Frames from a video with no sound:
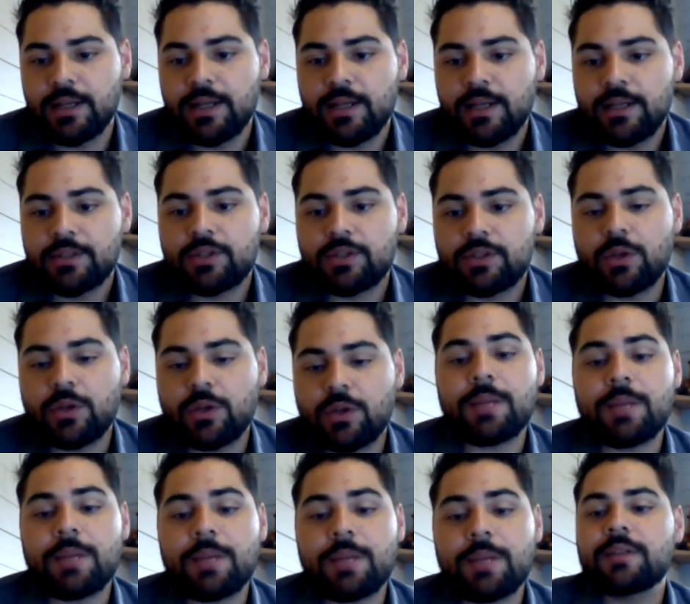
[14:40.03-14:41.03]
So we
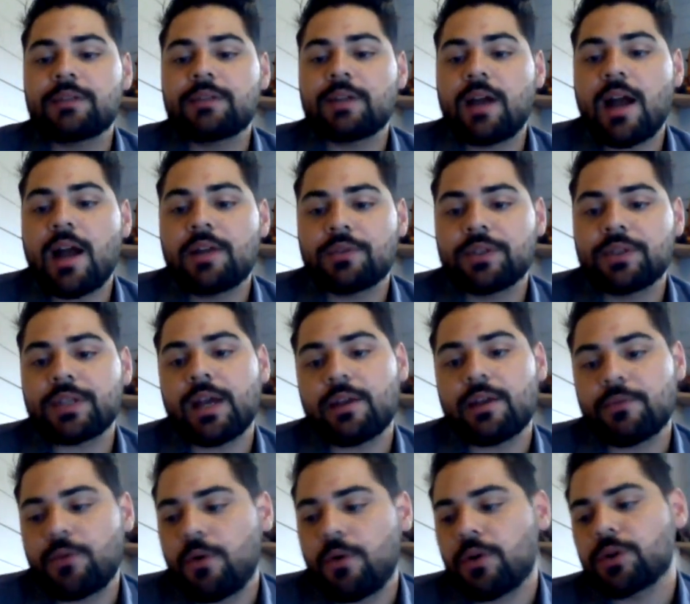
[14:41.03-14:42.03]
separated the countries, and of
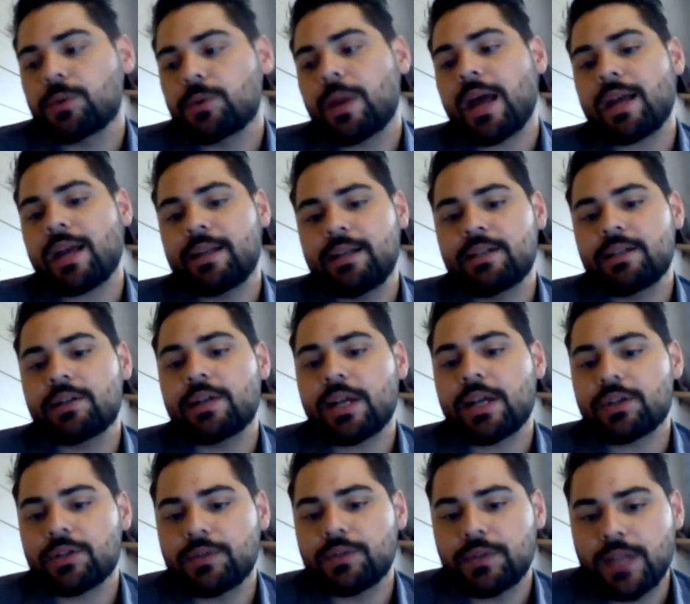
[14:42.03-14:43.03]
course, we had an international
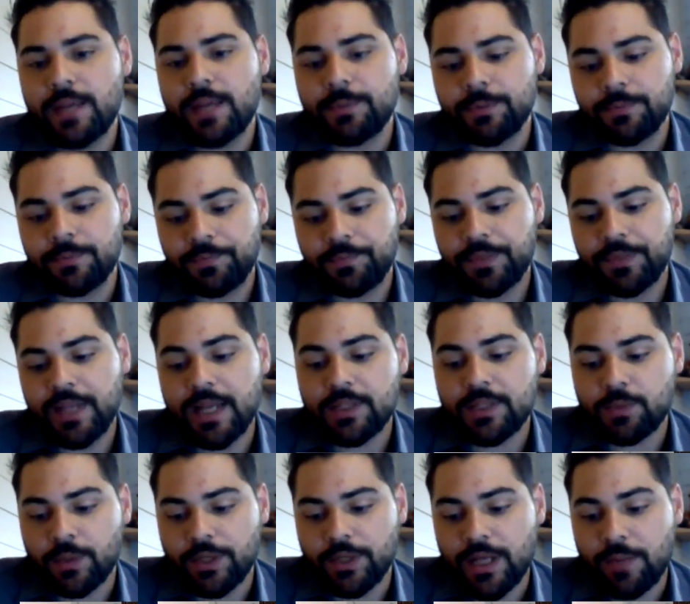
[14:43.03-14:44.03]
table. That's where
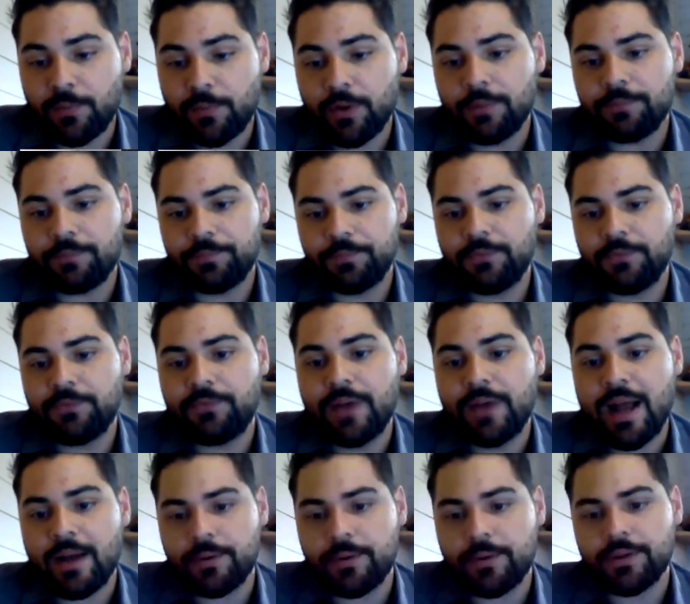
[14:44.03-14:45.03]
Deborah
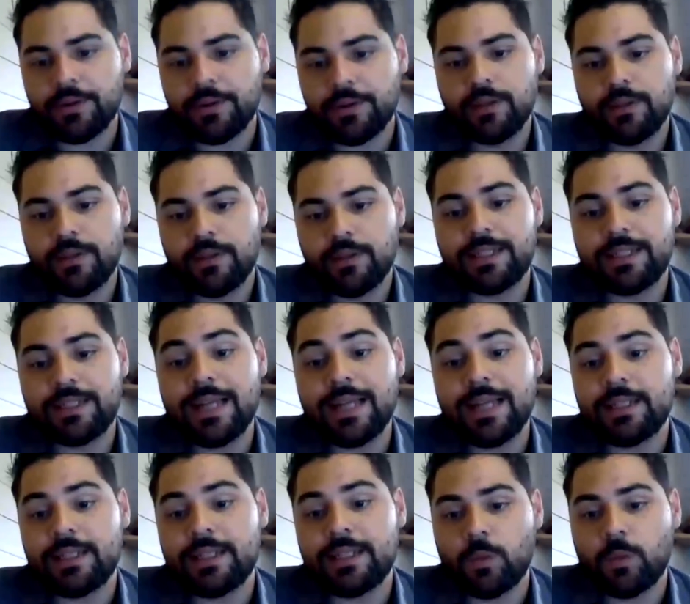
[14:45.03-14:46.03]
found that they
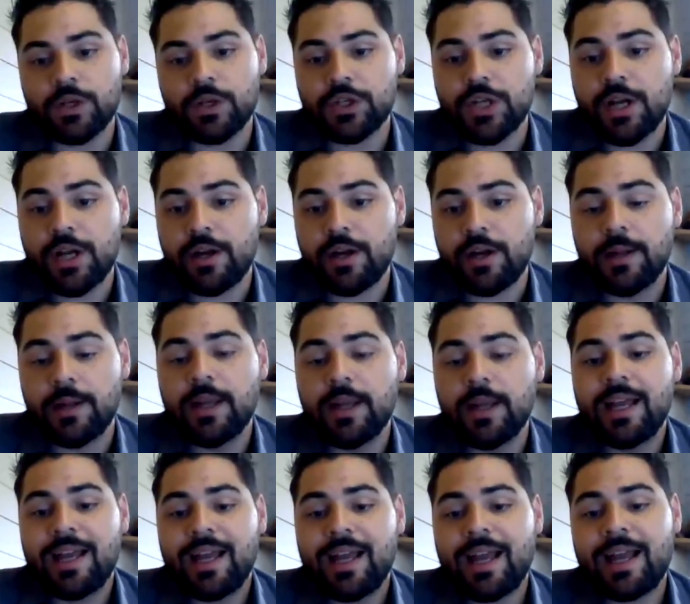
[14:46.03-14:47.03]
didn't want to share.
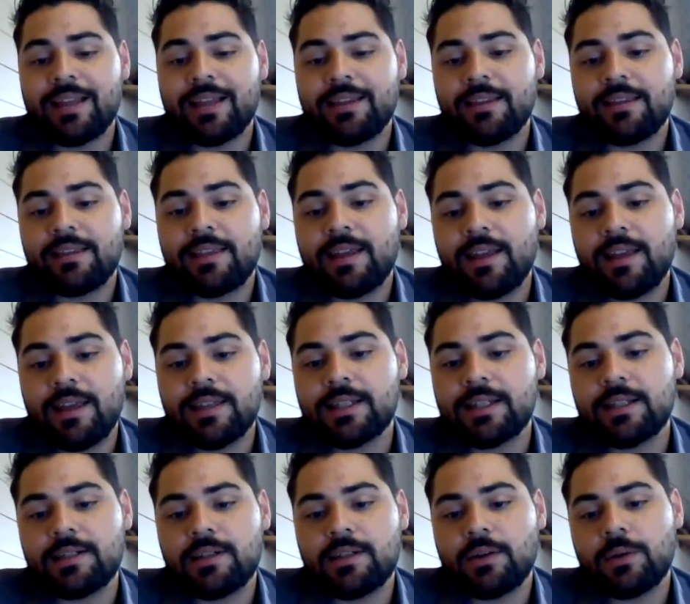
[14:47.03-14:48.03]
And the thing is,
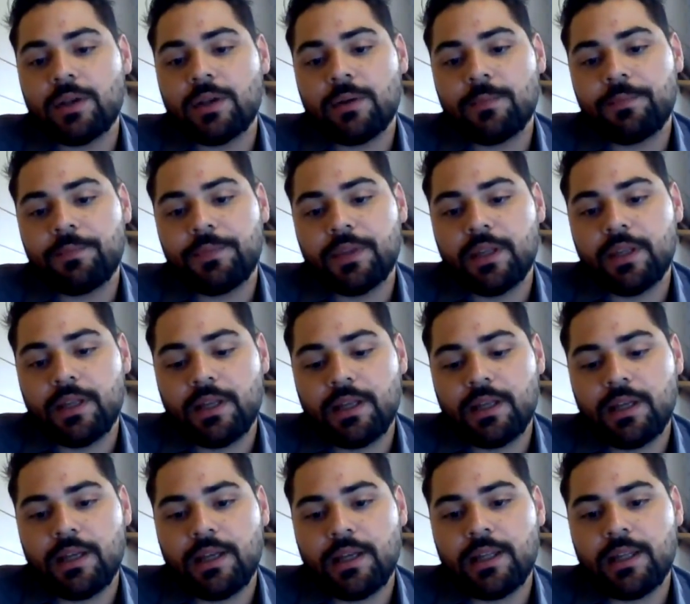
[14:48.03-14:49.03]
Antonio,
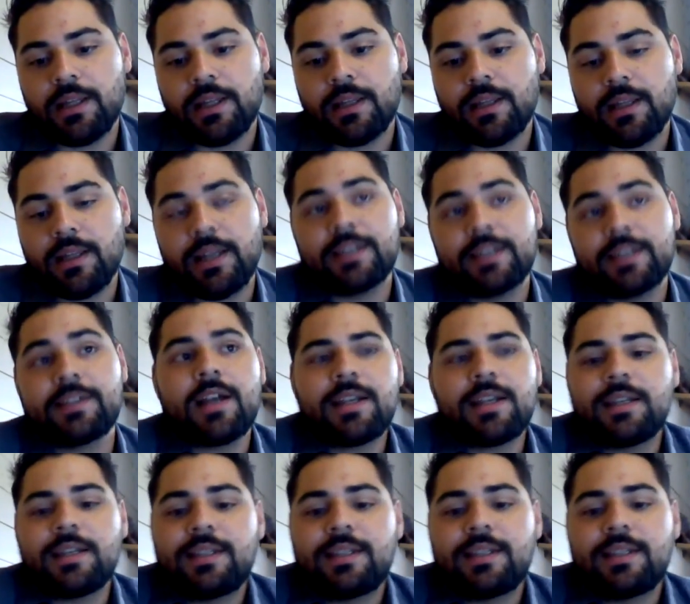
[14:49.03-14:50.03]
it's not
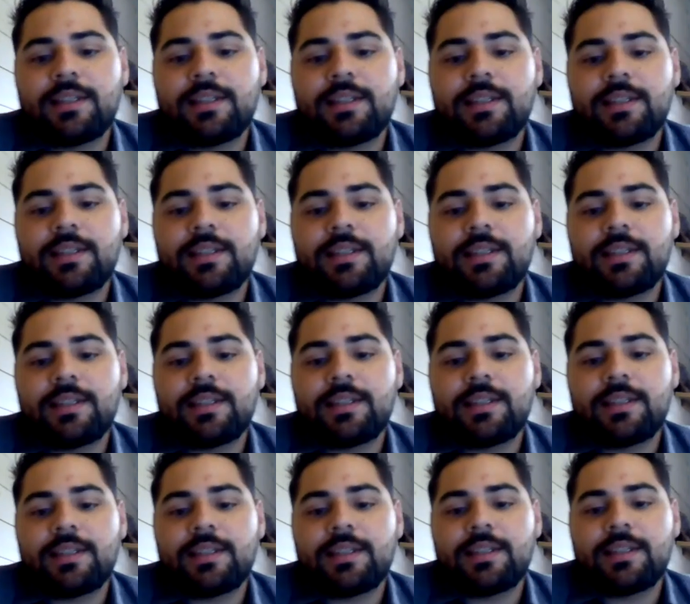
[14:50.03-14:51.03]
that they were not ready.
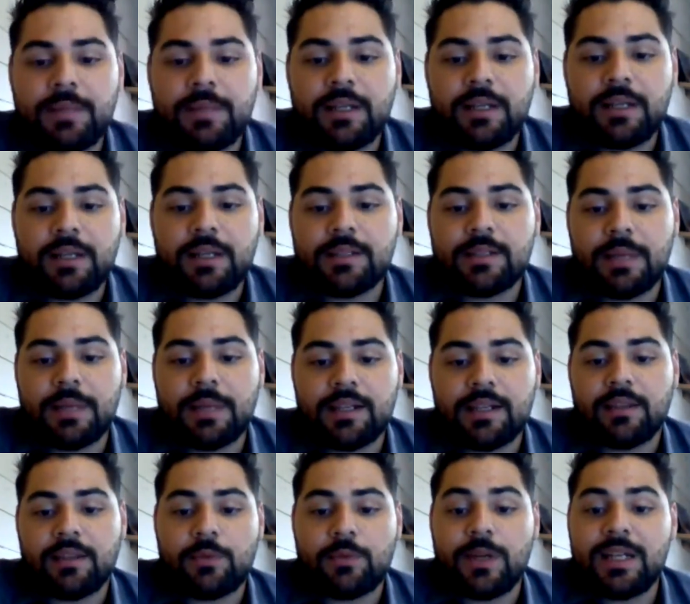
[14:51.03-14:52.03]
They had been
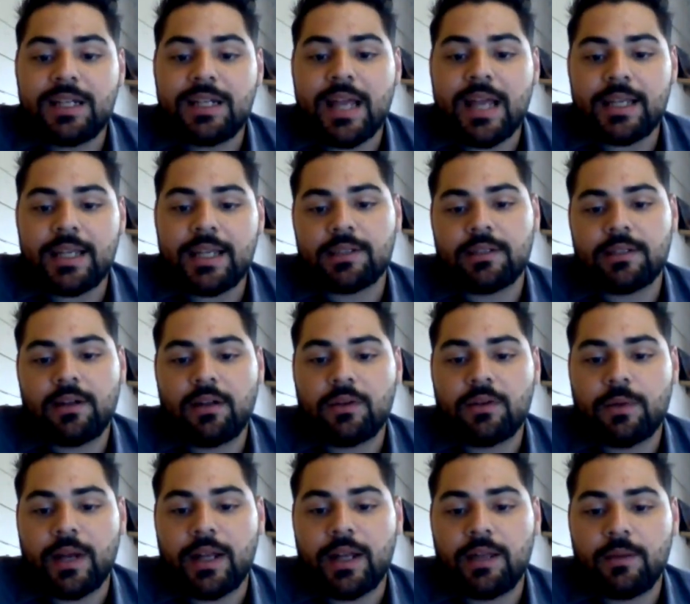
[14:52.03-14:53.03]
spending 3 days
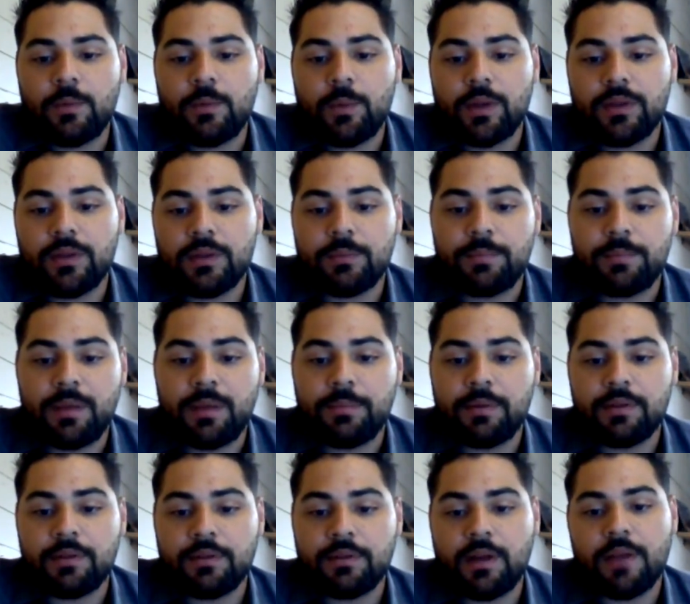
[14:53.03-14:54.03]
already with the
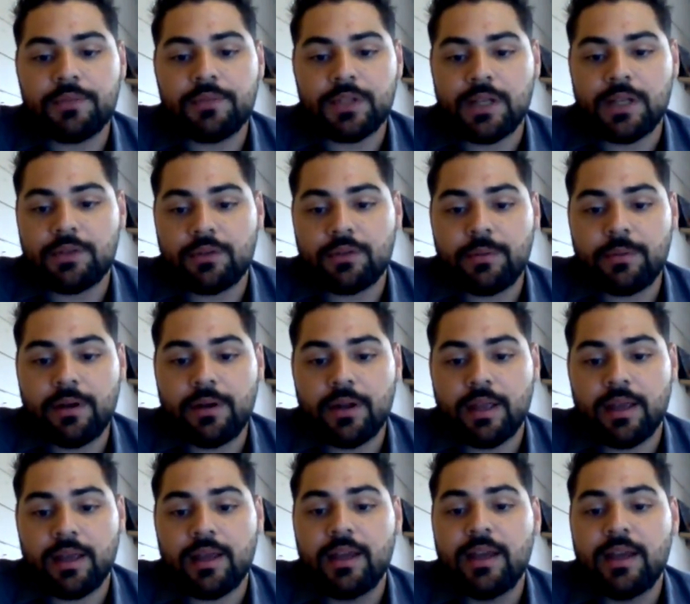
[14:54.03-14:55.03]
people of Central America
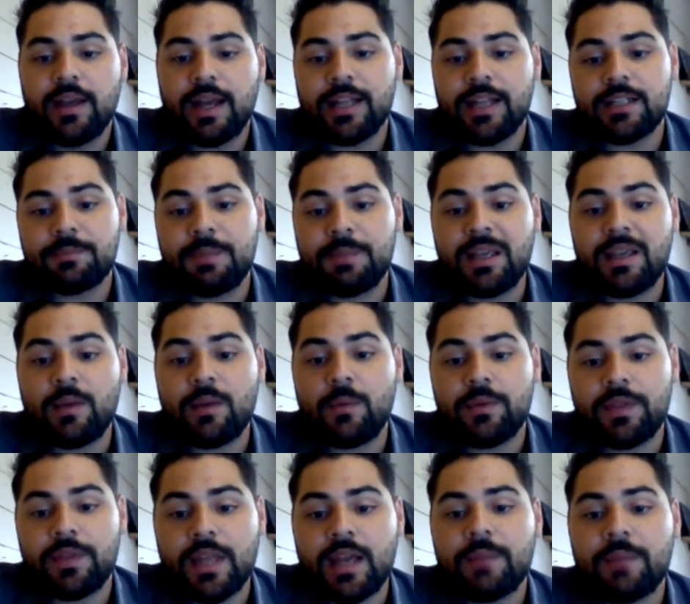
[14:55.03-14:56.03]
and speaking with
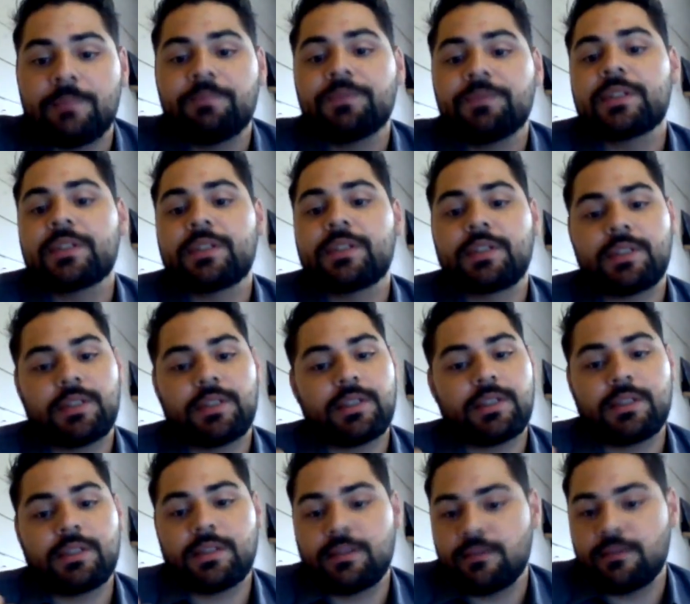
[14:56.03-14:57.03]
them,
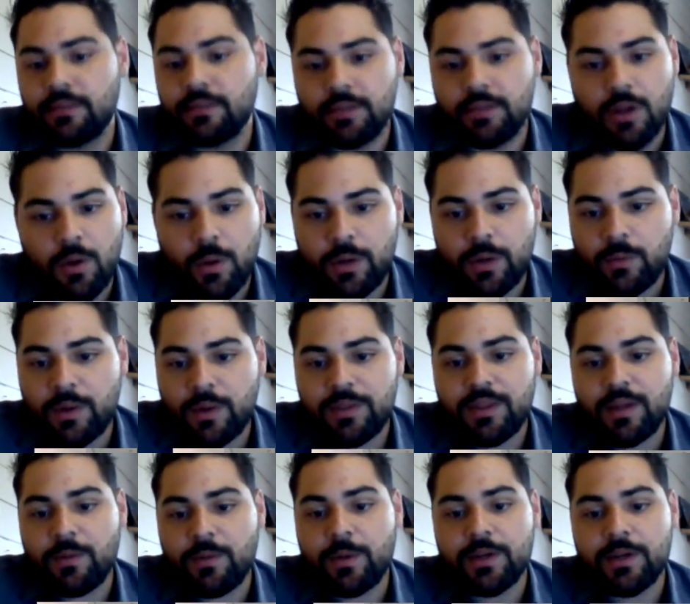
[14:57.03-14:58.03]
knowing what they
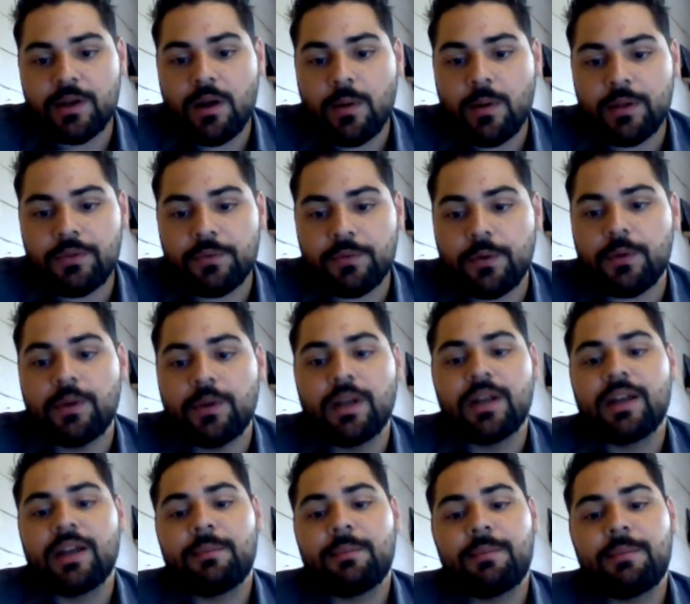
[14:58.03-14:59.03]
were going through,
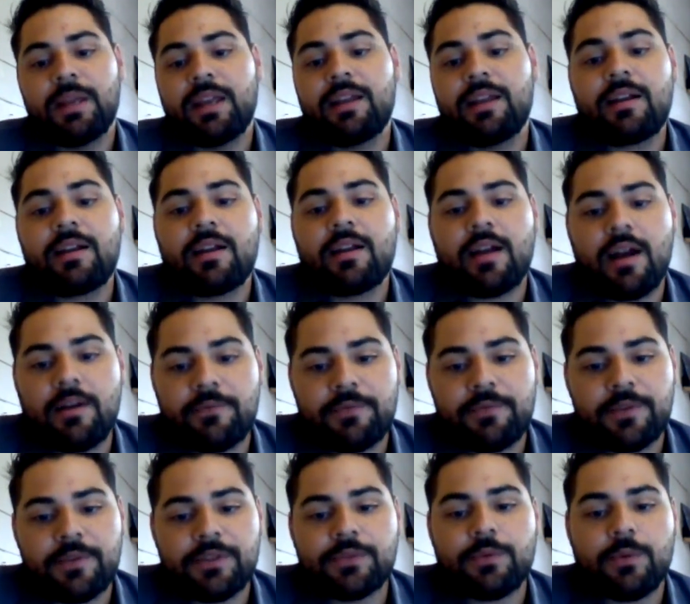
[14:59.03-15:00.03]
being in a
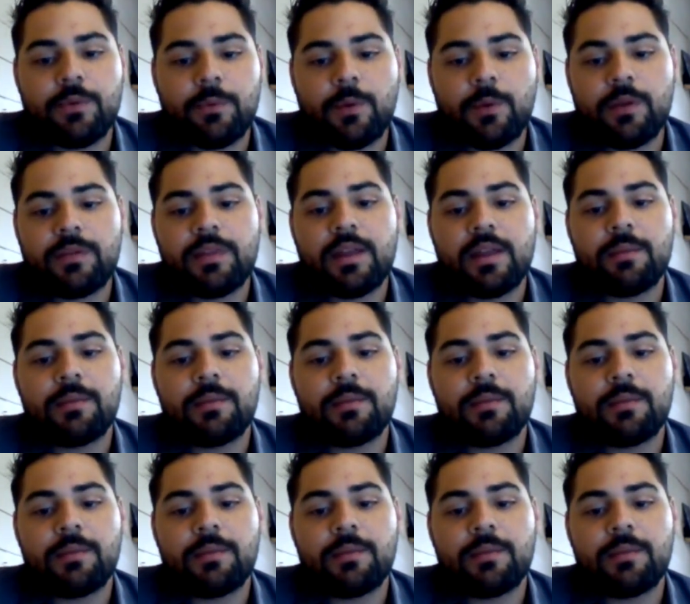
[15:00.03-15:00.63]
conference room with them